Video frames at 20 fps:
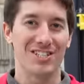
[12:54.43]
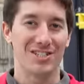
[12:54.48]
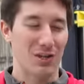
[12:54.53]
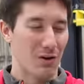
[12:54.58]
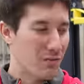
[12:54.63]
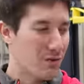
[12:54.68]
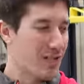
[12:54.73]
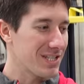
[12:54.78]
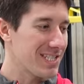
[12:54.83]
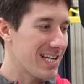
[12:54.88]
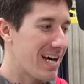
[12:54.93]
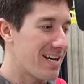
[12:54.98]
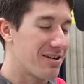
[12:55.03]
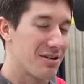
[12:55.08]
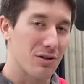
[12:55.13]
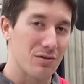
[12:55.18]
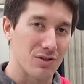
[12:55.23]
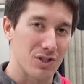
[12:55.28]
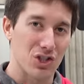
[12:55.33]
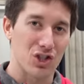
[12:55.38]
Don't forget to head on
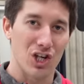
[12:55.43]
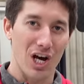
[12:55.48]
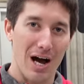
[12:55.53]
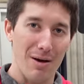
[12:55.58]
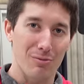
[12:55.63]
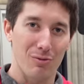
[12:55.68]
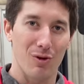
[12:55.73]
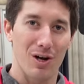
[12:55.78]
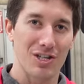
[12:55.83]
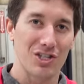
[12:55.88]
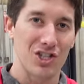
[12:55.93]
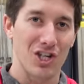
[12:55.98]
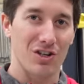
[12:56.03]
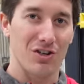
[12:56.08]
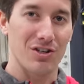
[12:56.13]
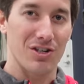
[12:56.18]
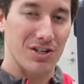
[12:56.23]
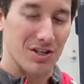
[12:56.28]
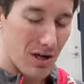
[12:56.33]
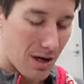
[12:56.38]
over to
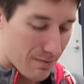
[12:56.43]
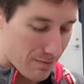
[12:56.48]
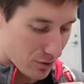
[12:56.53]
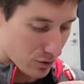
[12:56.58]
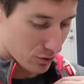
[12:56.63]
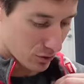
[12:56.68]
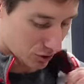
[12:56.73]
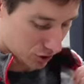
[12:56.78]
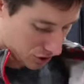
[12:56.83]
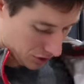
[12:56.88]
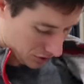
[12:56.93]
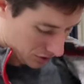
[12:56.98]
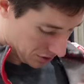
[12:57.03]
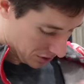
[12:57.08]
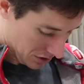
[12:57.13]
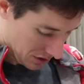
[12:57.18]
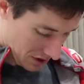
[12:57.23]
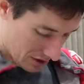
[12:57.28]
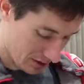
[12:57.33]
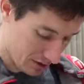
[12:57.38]
shopWatchJRGo.com for cool shirts
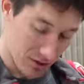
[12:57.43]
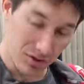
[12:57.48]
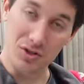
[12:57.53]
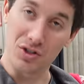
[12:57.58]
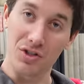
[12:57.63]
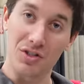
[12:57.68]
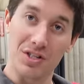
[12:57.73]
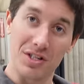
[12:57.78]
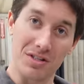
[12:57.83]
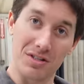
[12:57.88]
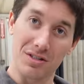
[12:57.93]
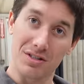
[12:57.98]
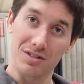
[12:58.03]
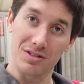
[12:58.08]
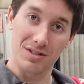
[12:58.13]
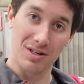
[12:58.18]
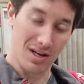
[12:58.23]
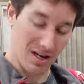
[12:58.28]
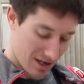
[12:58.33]
just like this.